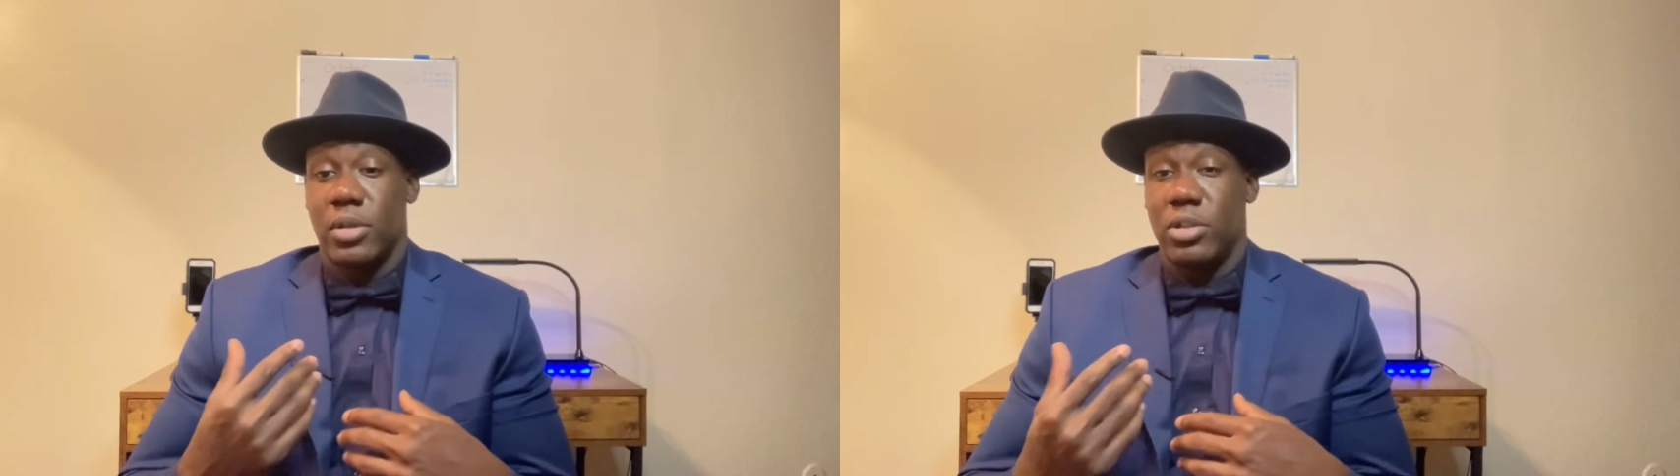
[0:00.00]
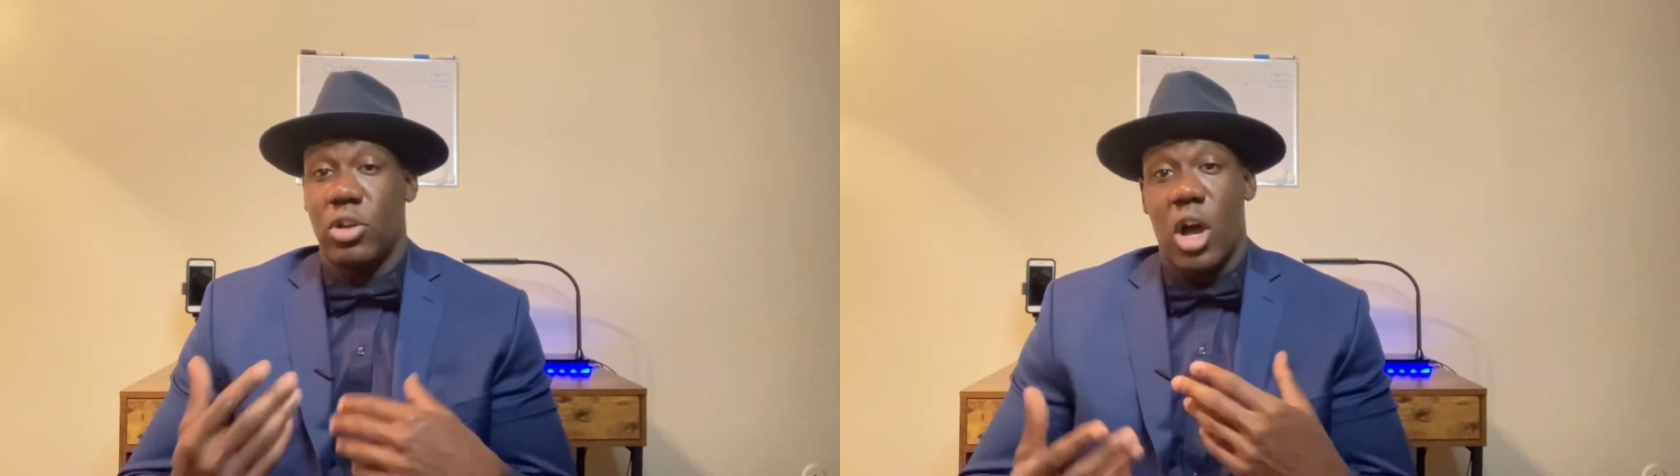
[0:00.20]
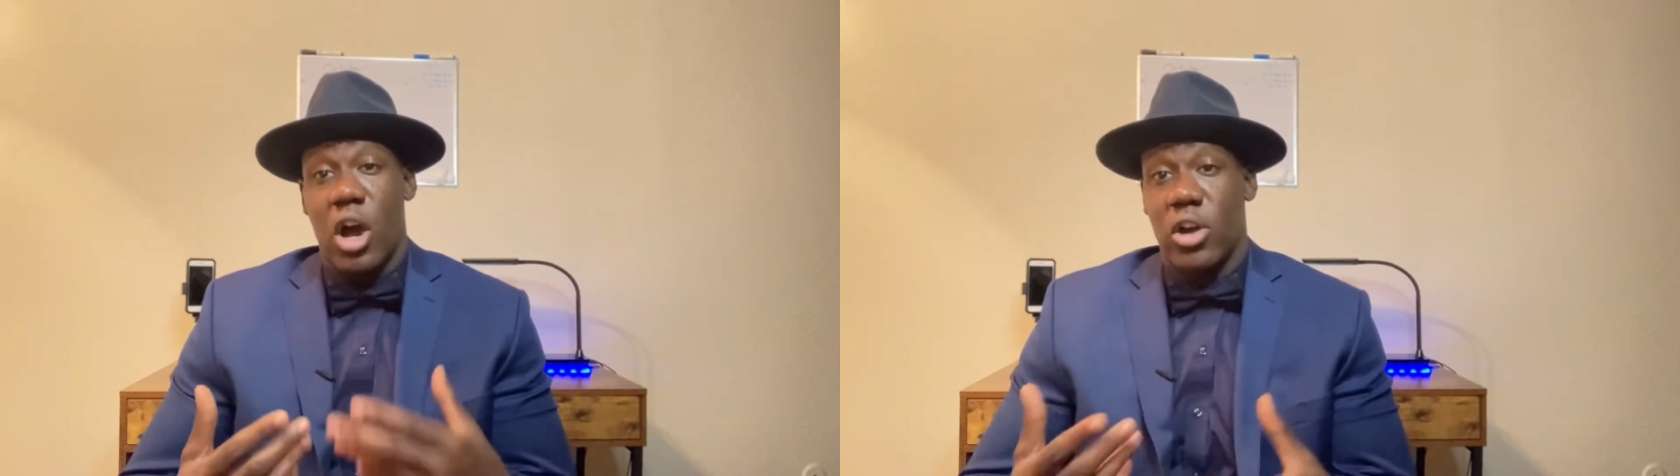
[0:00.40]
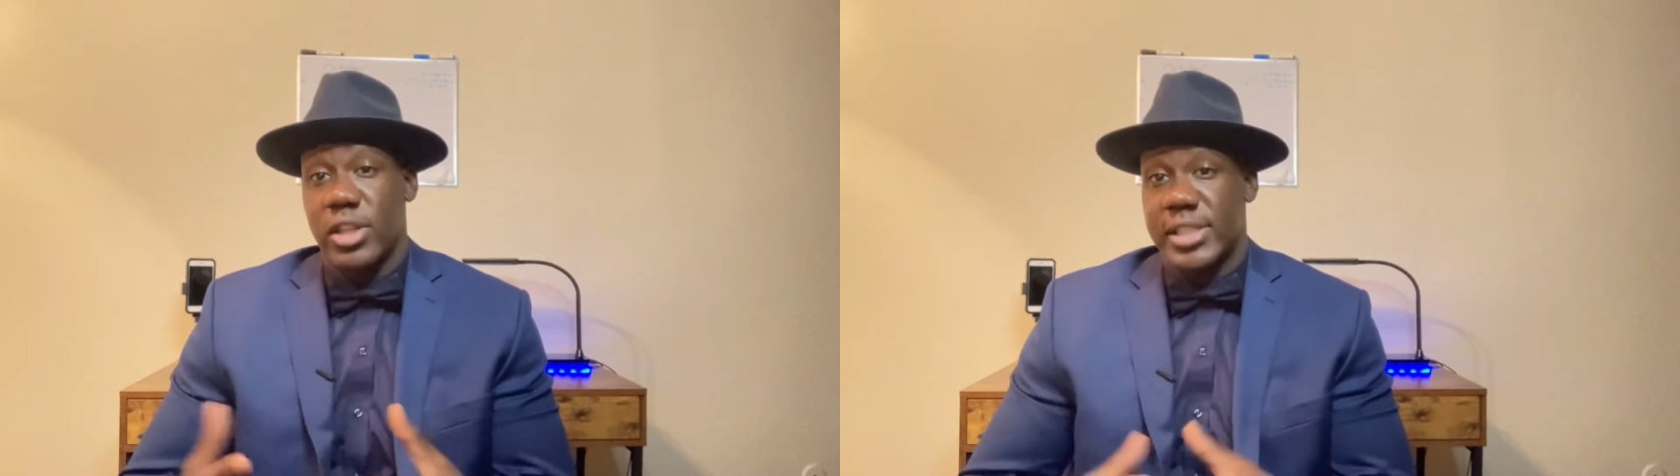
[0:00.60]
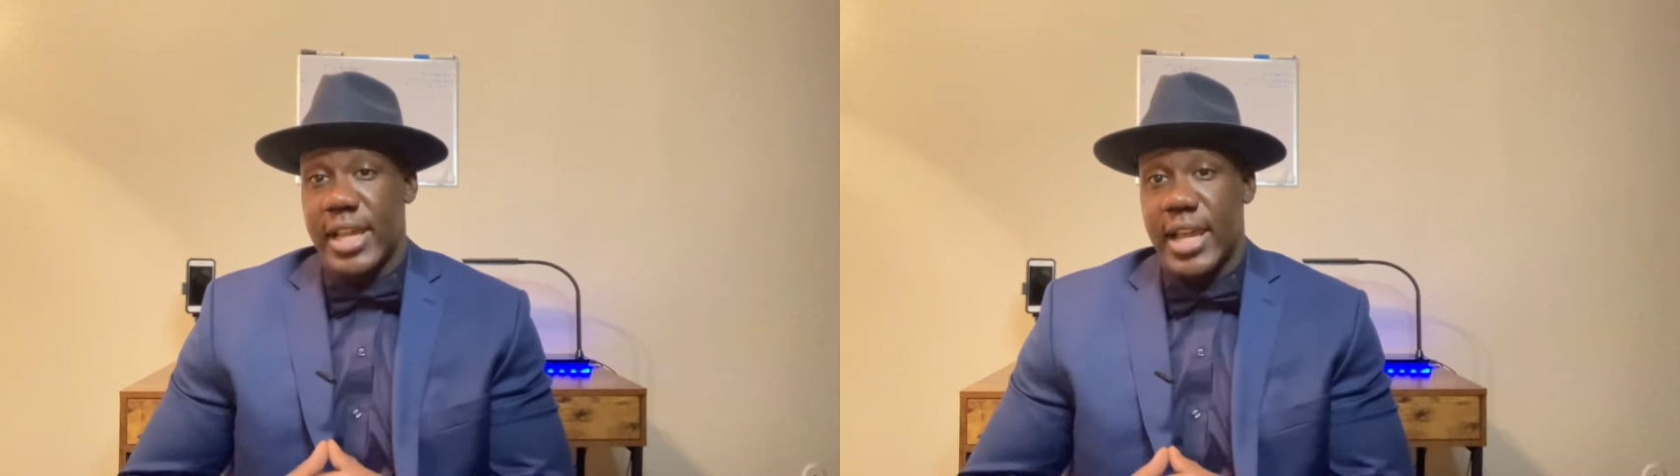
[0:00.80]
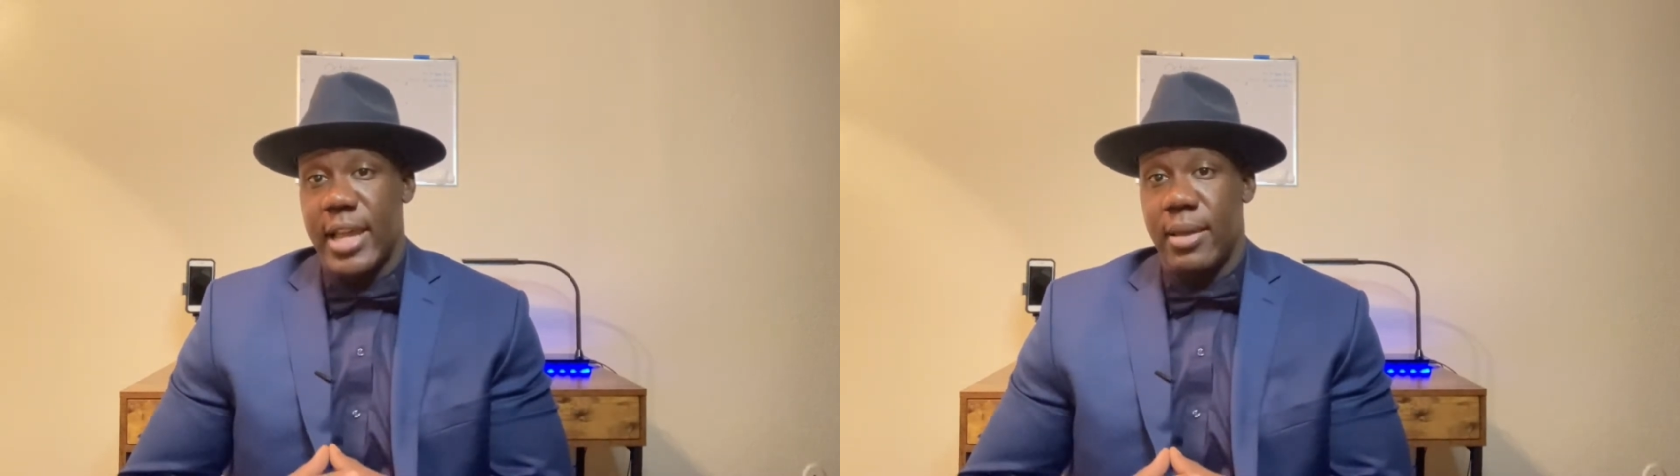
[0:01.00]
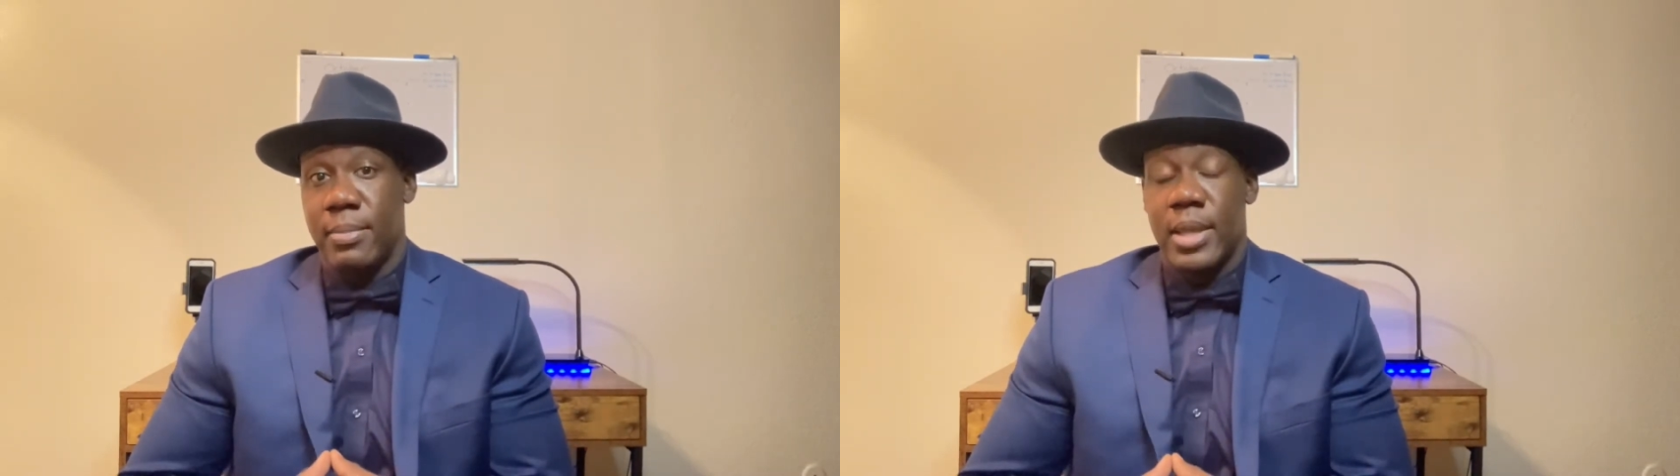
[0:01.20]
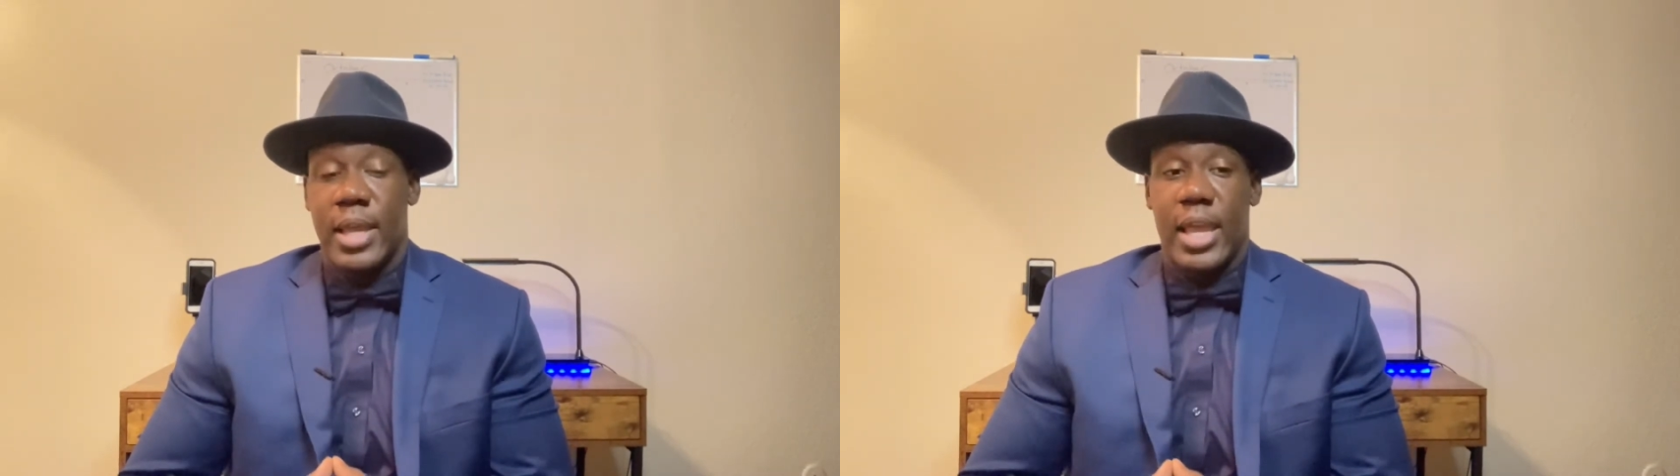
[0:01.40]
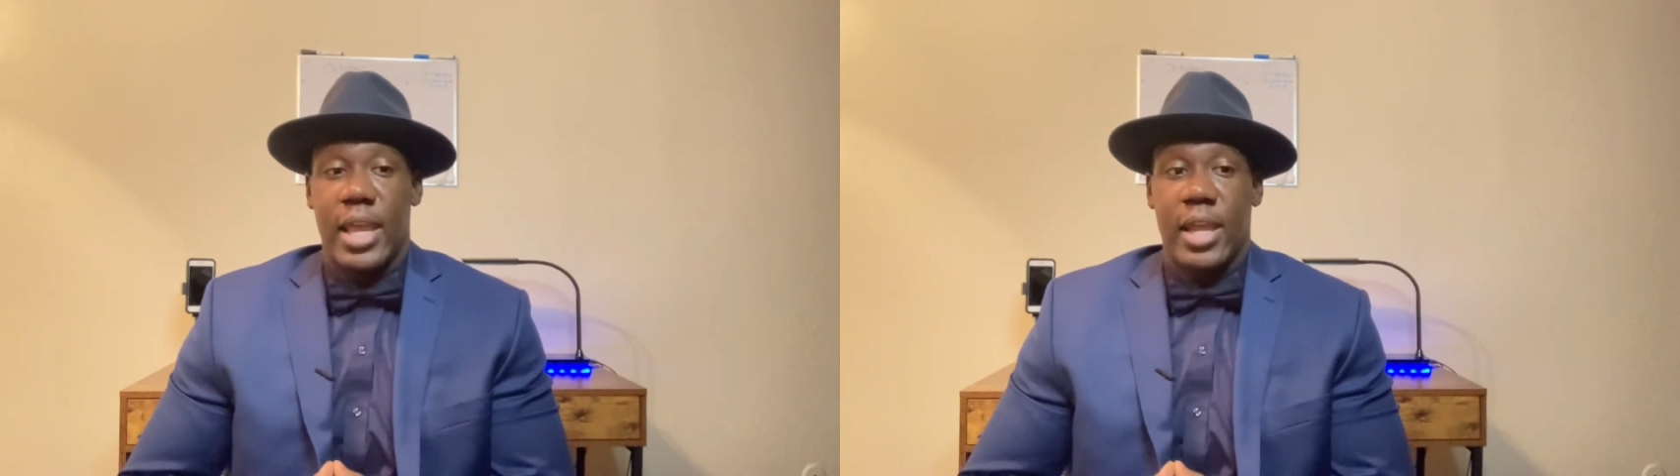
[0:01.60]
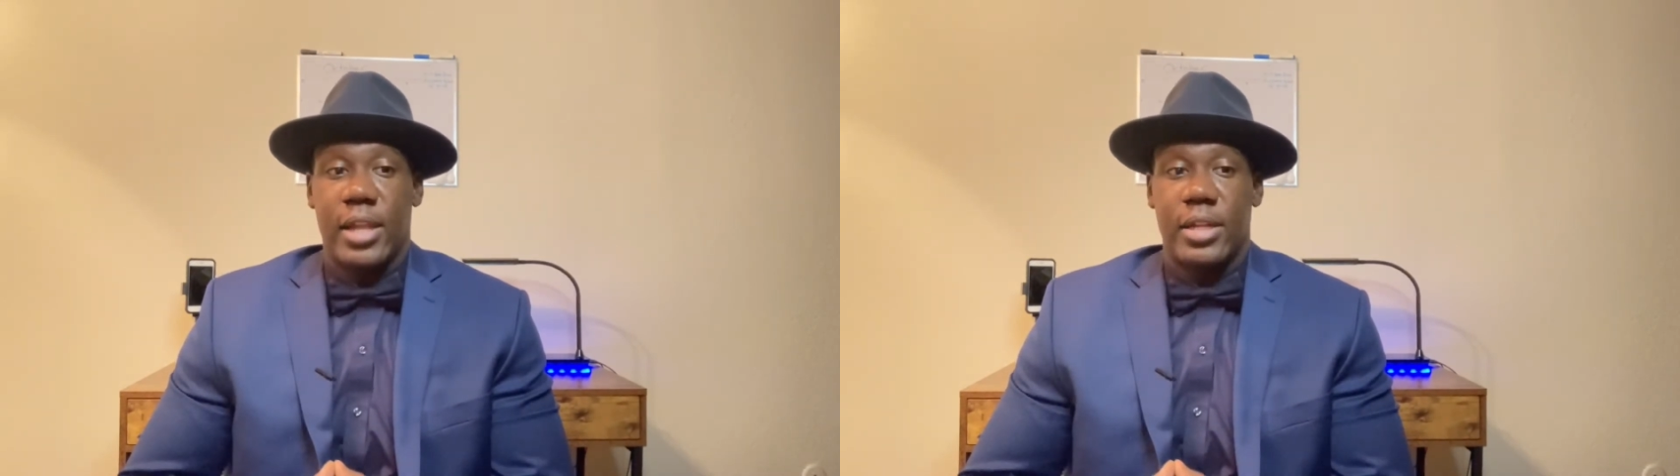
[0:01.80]
the time,
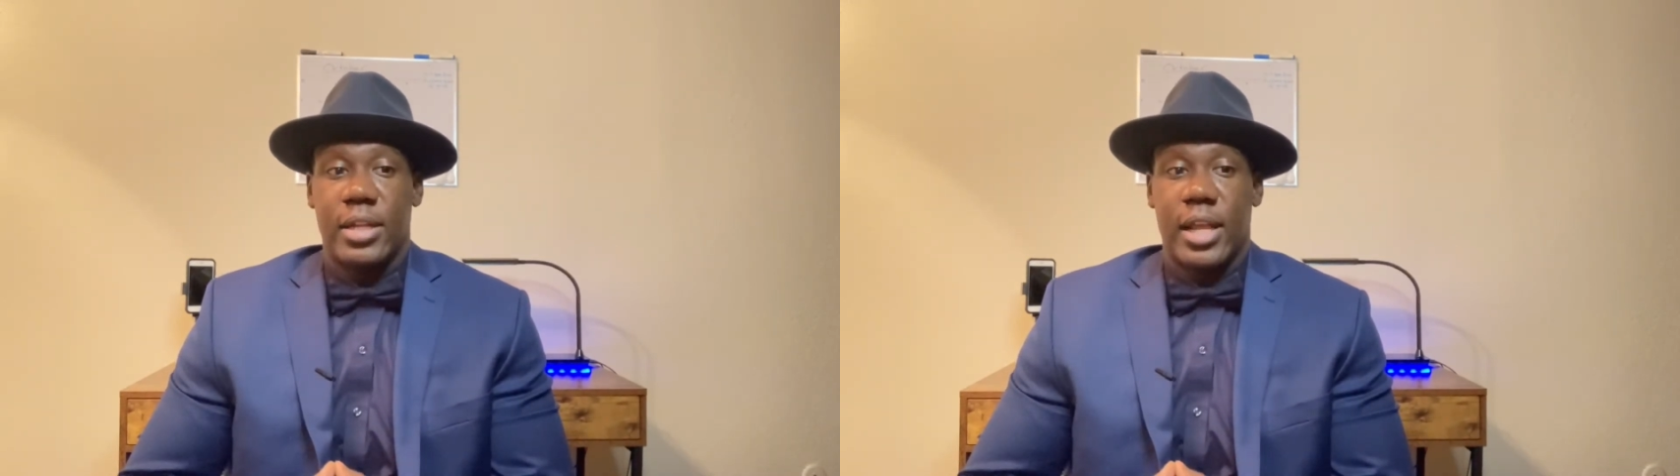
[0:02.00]
and